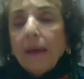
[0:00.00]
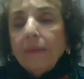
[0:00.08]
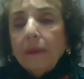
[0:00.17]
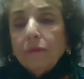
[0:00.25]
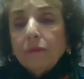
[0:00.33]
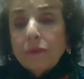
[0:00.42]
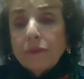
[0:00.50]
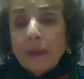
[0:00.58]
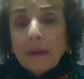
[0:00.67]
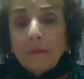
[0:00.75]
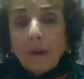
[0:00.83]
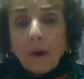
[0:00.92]
And then, of
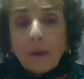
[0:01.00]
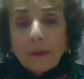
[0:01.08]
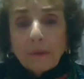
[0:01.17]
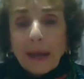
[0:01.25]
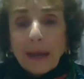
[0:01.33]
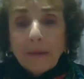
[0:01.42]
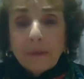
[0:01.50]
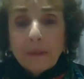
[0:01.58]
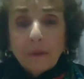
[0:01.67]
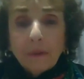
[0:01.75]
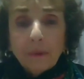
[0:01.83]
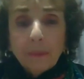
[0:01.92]
course, you have Arthur
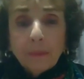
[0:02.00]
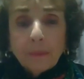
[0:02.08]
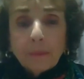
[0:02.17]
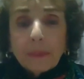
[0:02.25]
Avenue.